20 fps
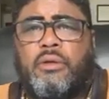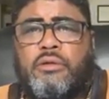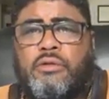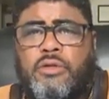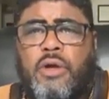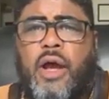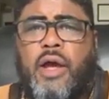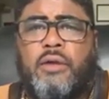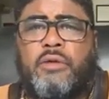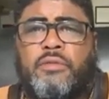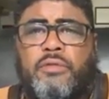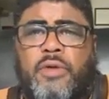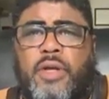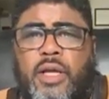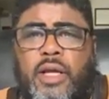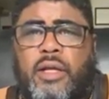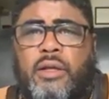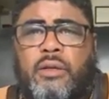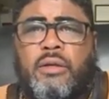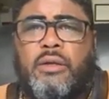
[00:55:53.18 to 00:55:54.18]
trying to
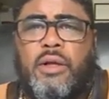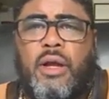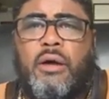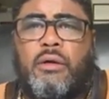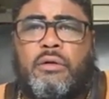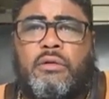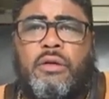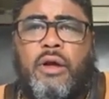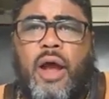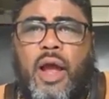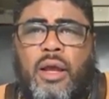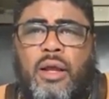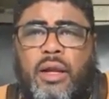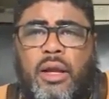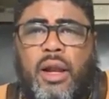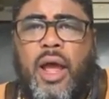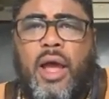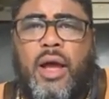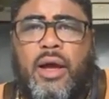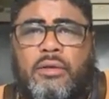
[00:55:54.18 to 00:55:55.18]
read, you know, cry
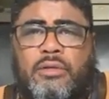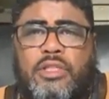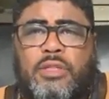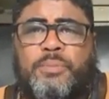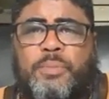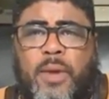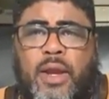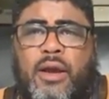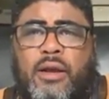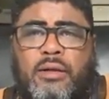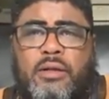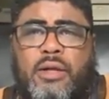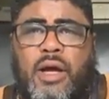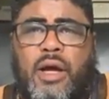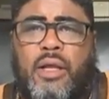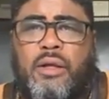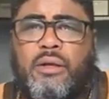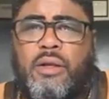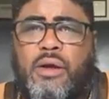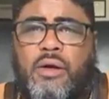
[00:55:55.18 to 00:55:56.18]
aloud, spare
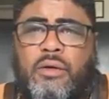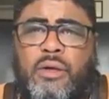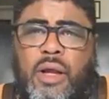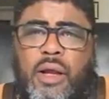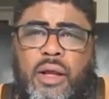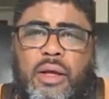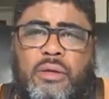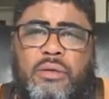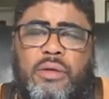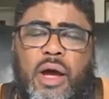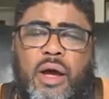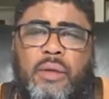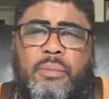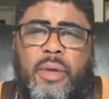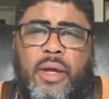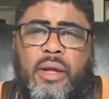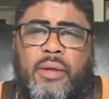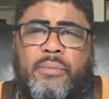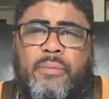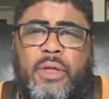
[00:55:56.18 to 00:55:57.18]
none. No, hell no,
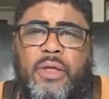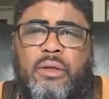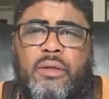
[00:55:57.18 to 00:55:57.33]
man.